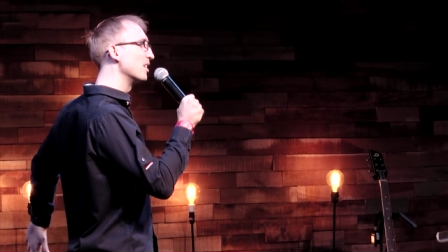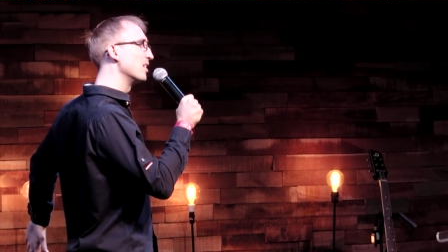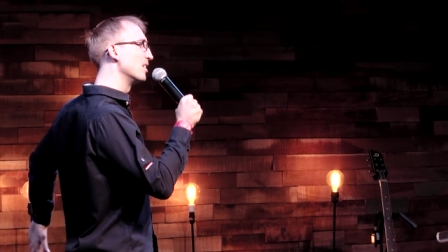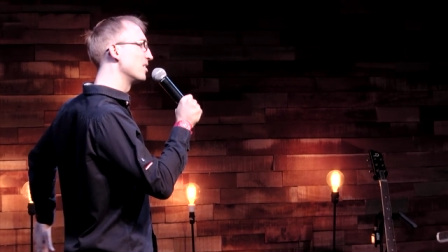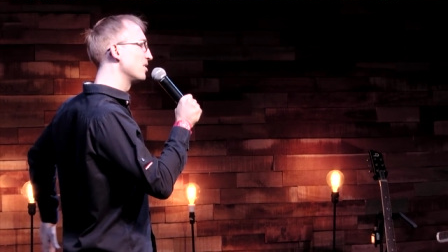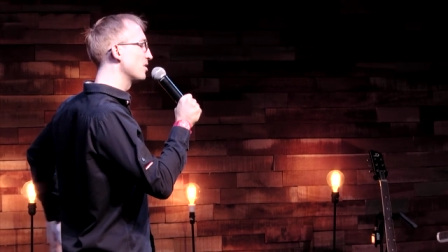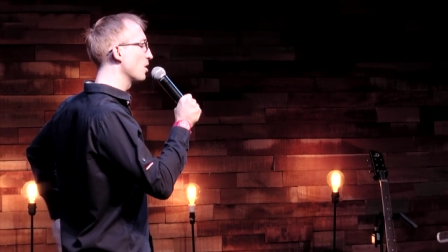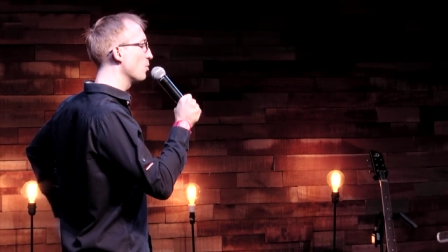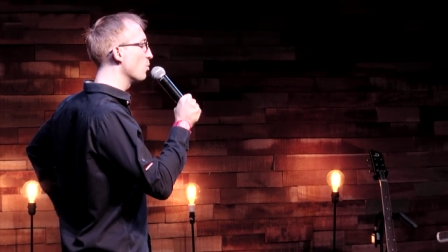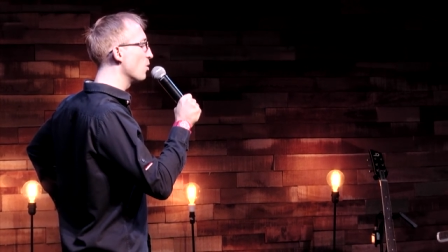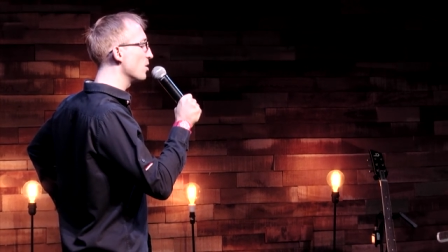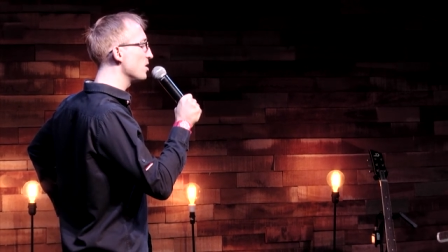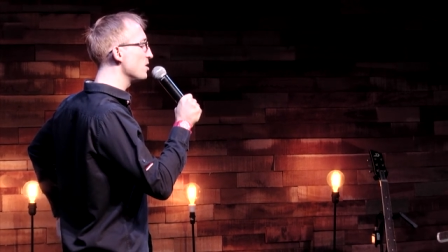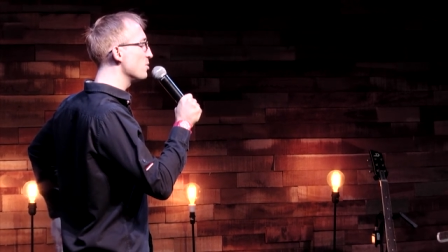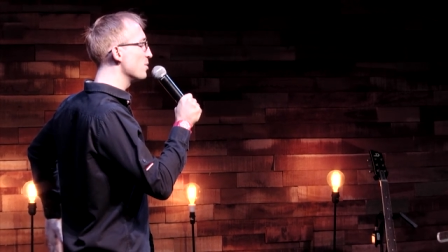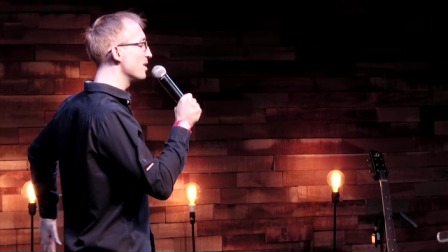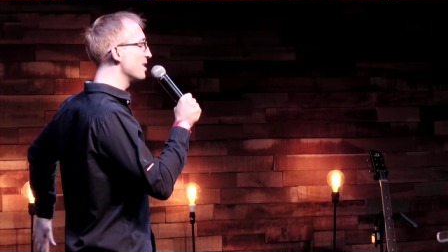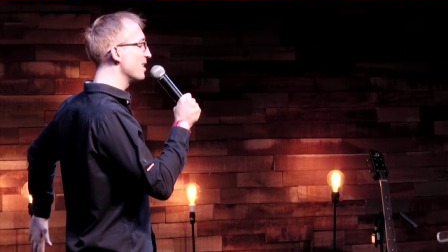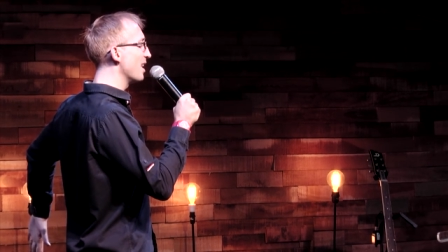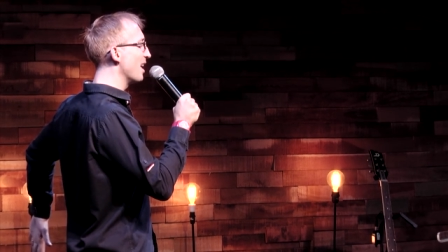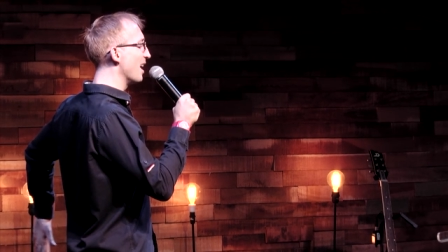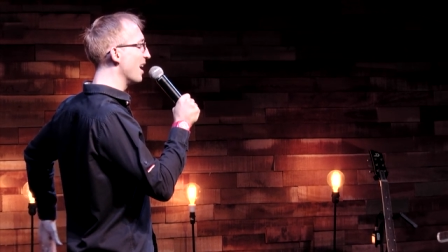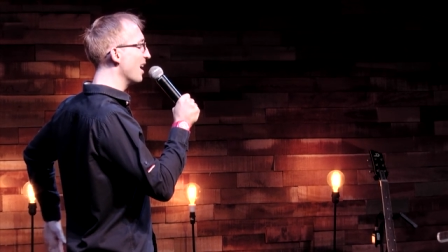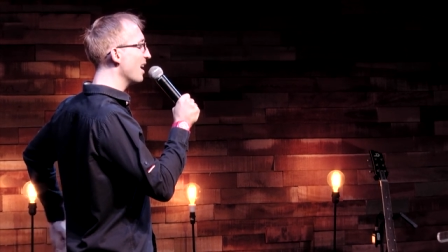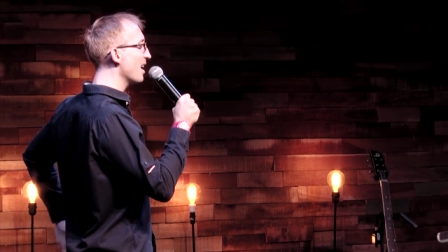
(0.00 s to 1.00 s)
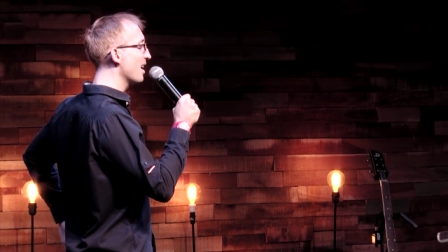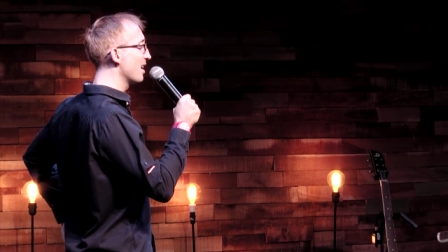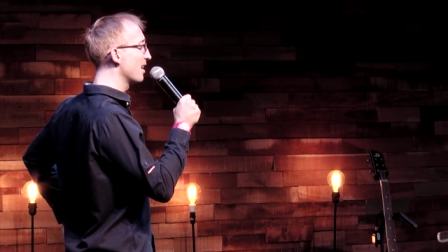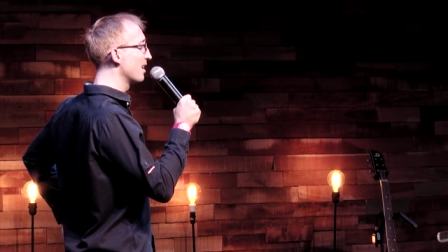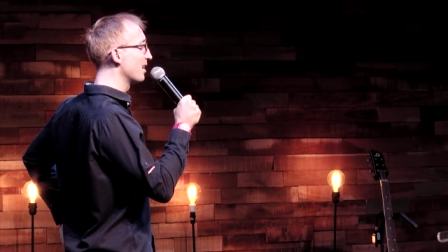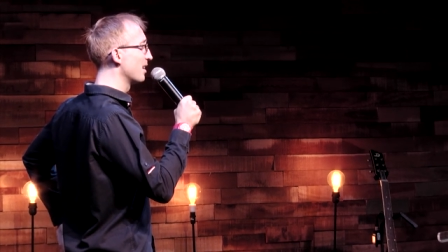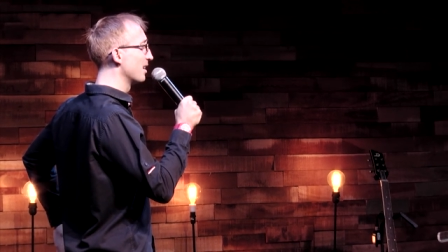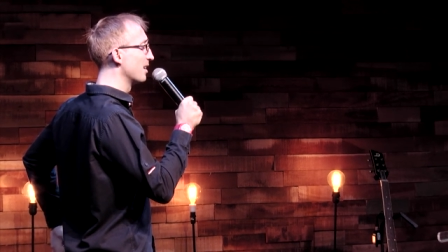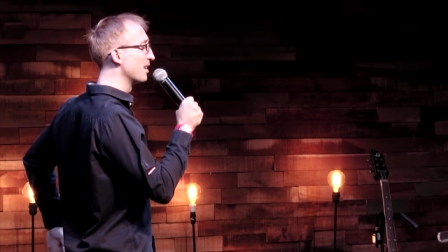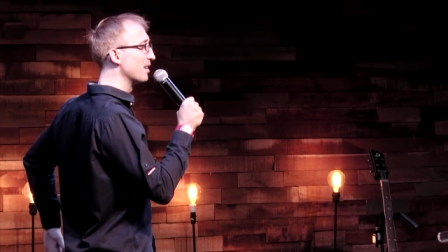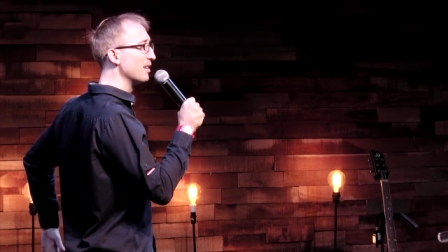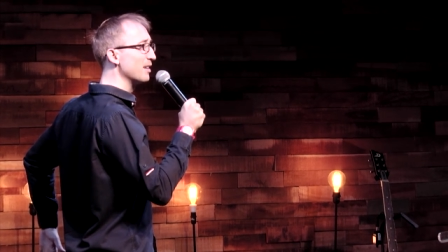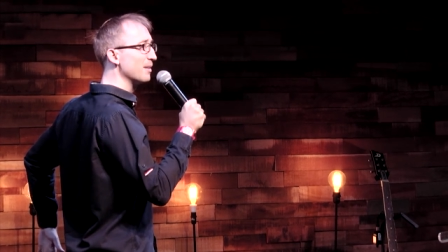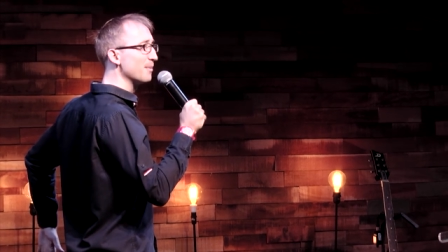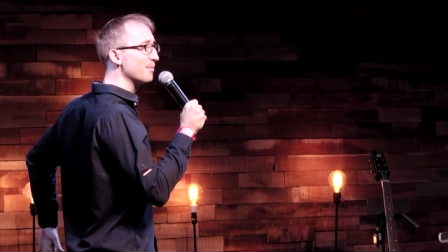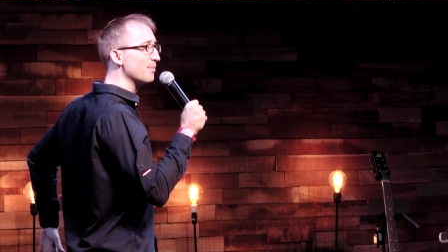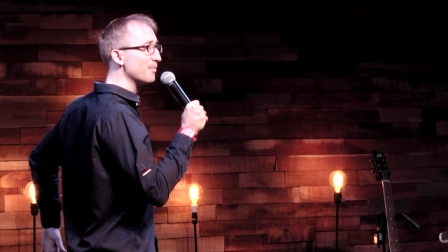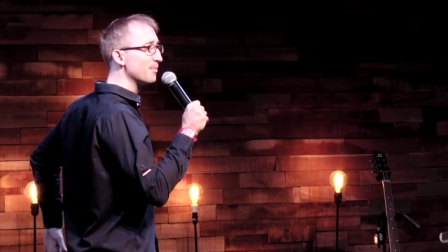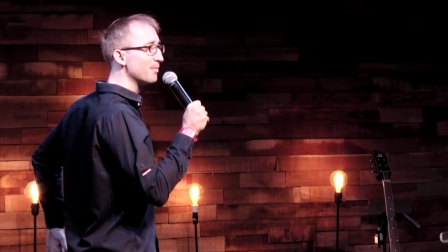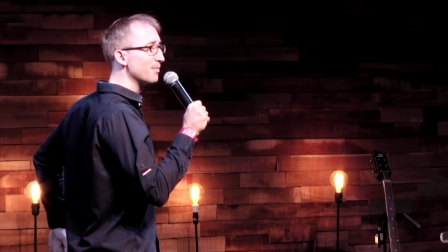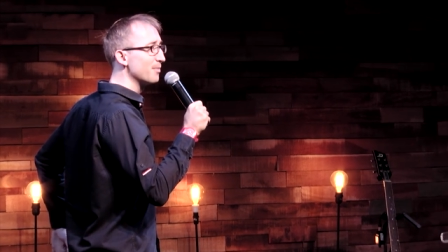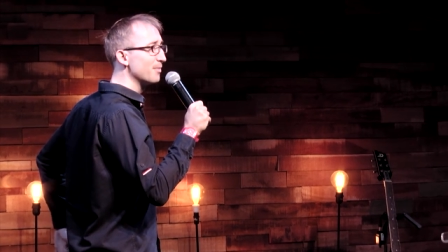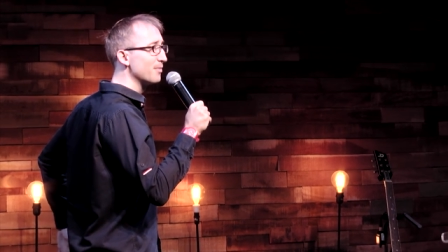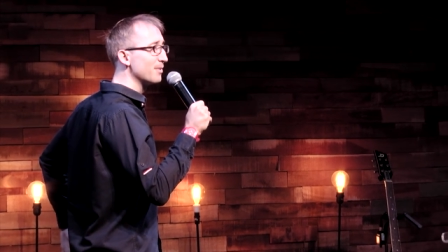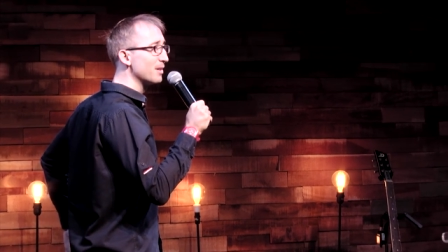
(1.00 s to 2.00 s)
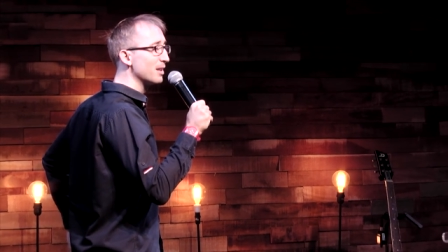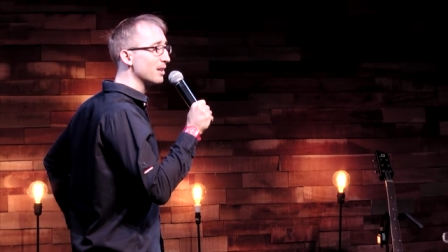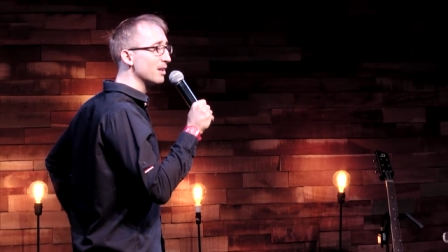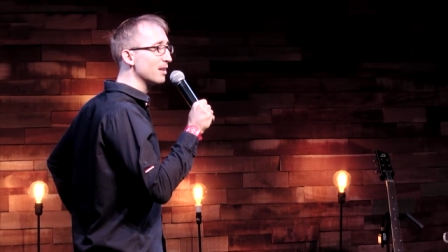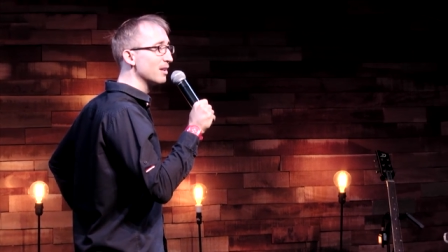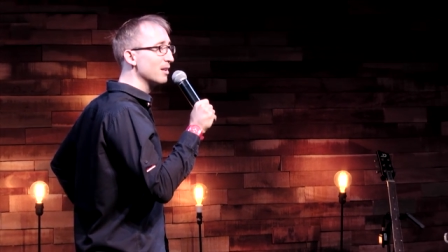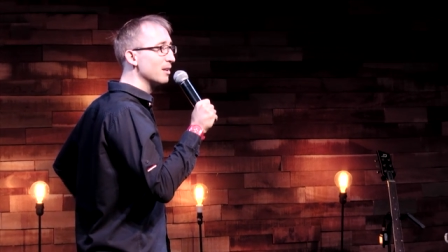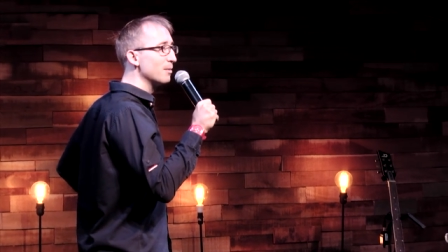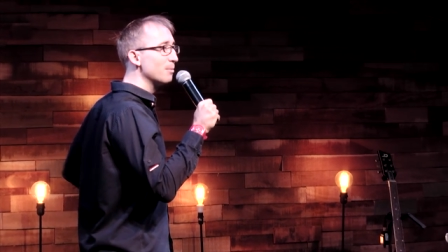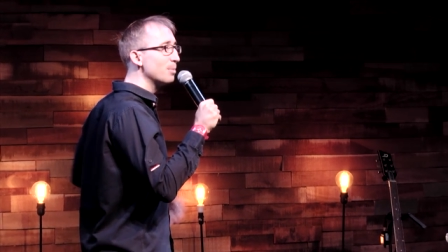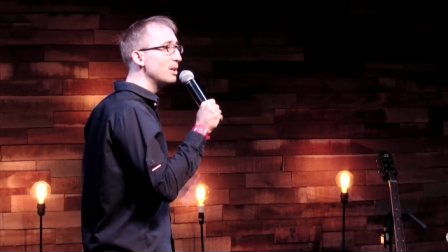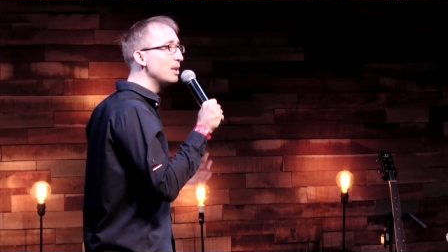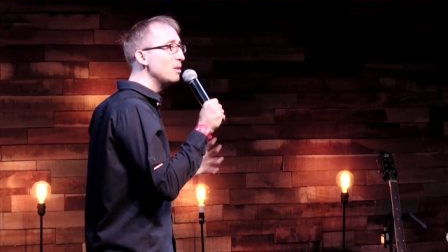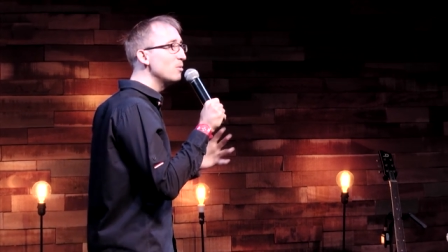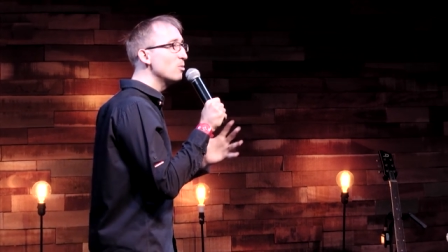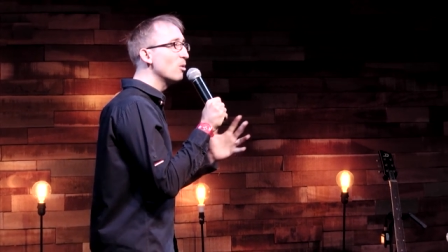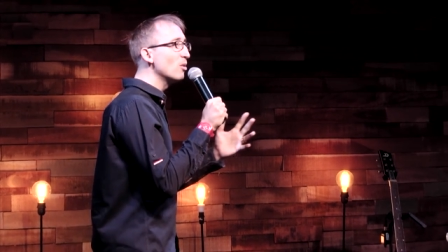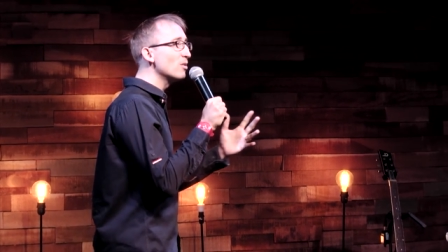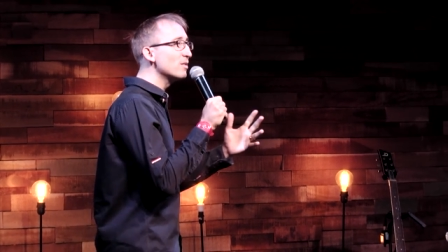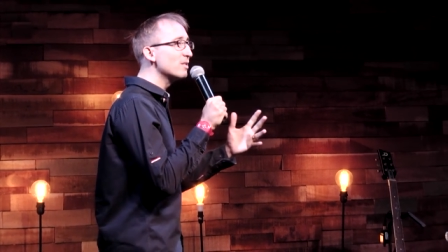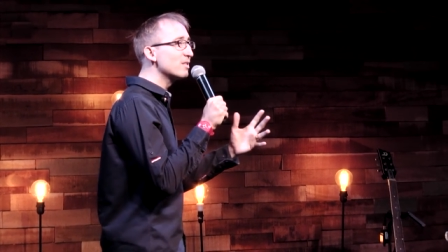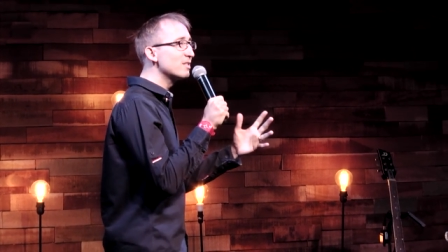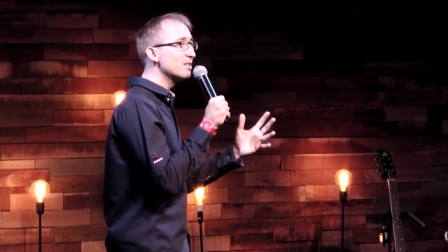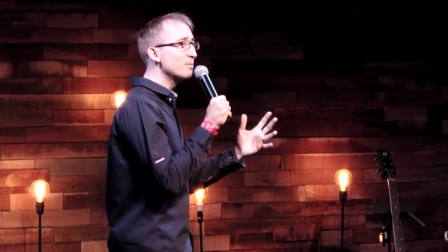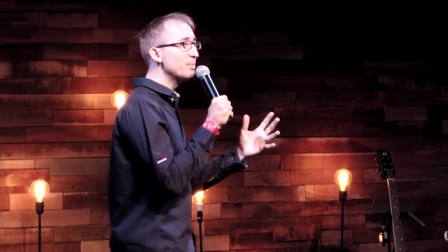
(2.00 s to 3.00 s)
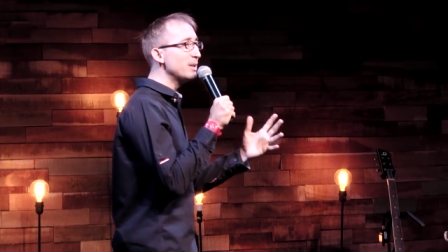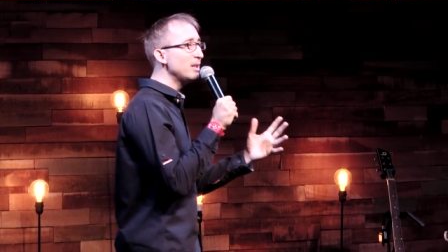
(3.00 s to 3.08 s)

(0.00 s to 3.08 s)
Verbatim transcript: Don't want you in there. But he wants to be